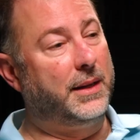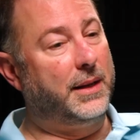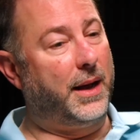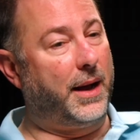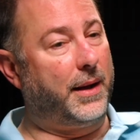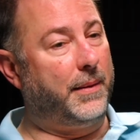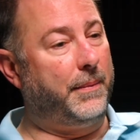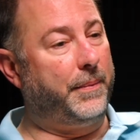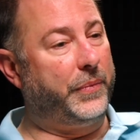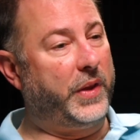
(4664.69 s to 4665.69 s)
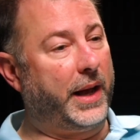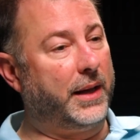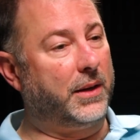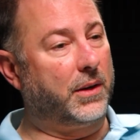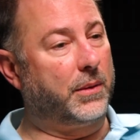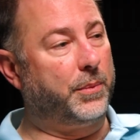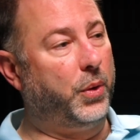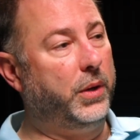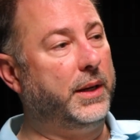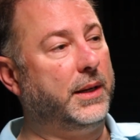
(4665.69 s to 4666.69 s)
that are
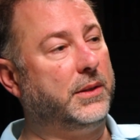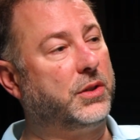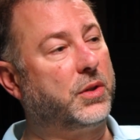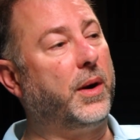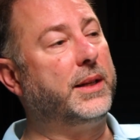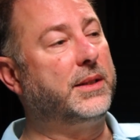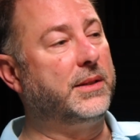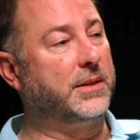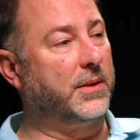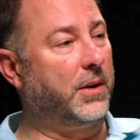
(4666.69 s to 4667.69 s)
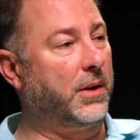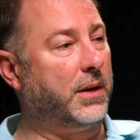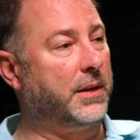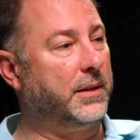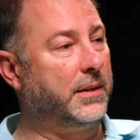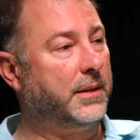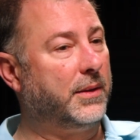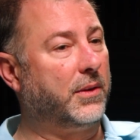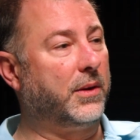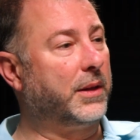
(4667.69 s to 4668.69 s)
putting stresses on
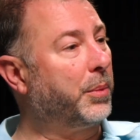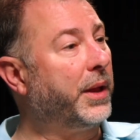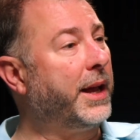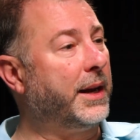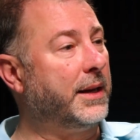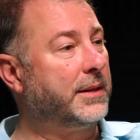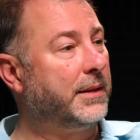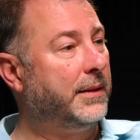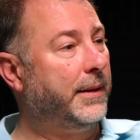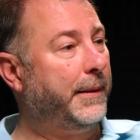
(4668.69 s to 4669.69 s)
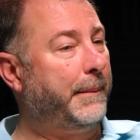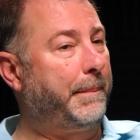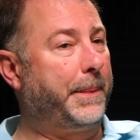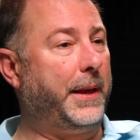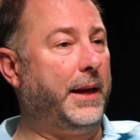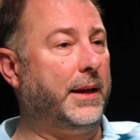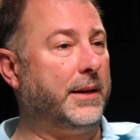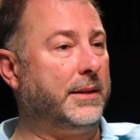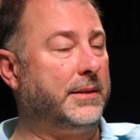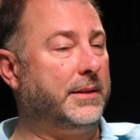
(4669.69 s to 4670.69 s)
the planet,
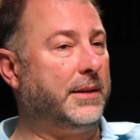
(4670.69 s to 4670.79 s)
and